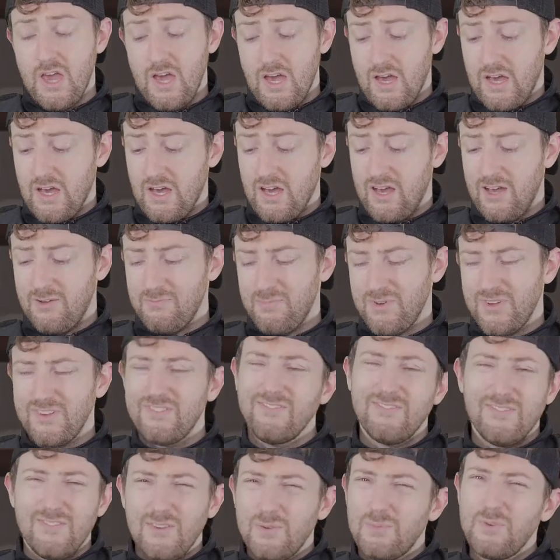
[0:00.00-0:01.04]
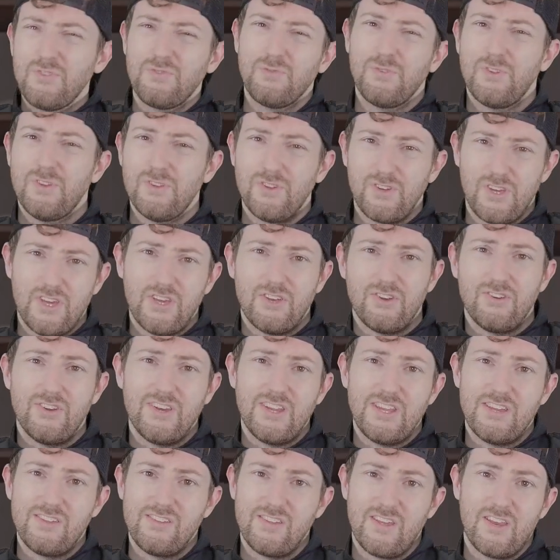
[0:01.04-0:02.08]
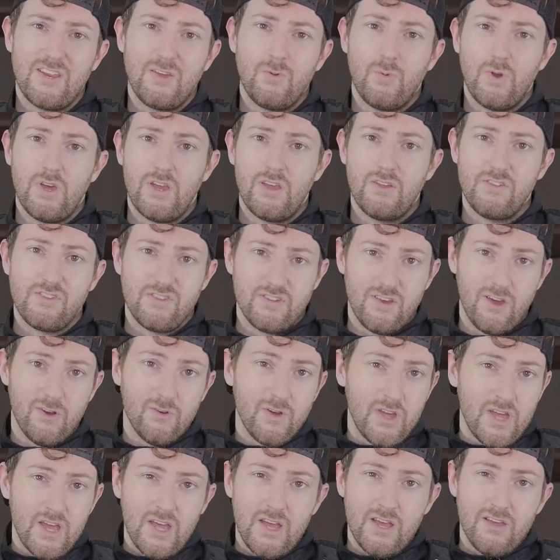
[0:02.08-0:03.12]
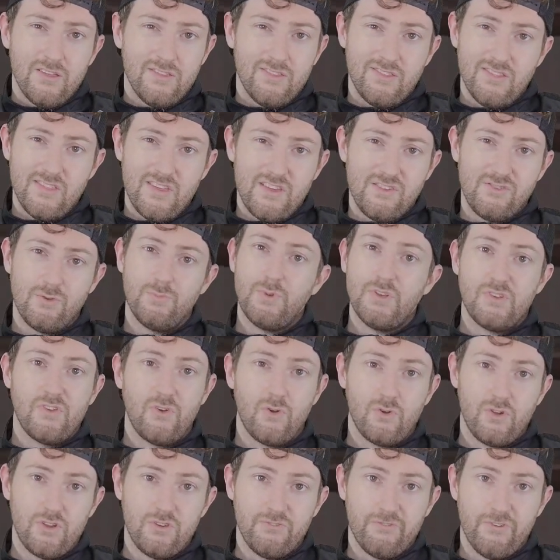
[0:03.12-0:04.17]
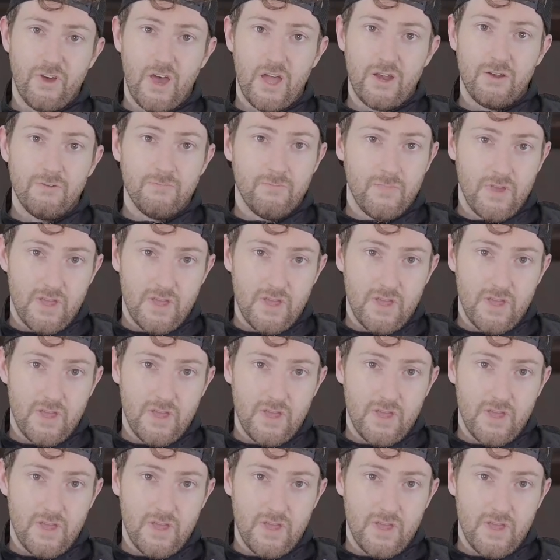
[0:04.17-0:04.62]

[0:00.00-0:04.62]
But nobody's really looking at your knees anyway, so these will be totally fine.